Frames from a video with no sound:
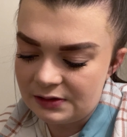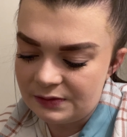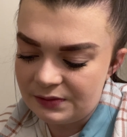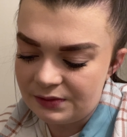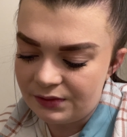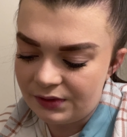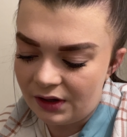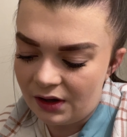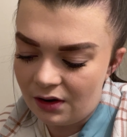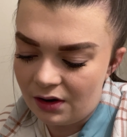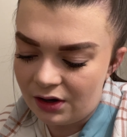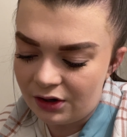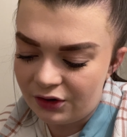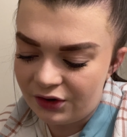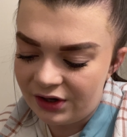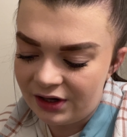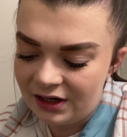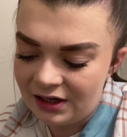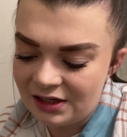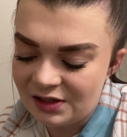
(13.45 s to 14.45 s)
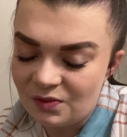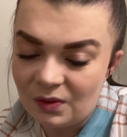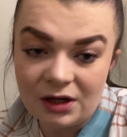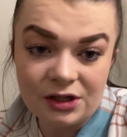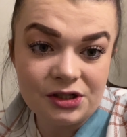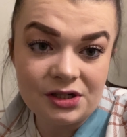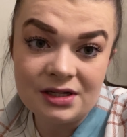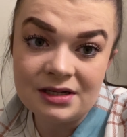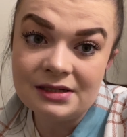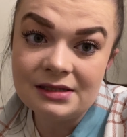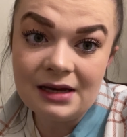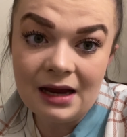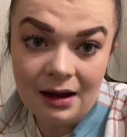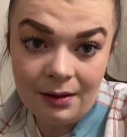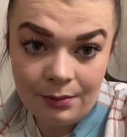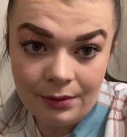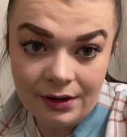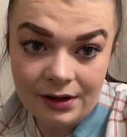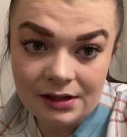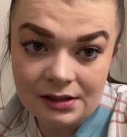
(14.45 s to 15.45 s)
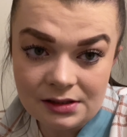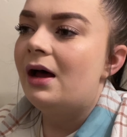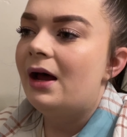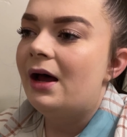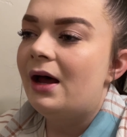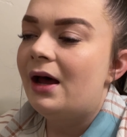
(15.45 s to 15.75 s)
has been really ornery. He's watching his tablet.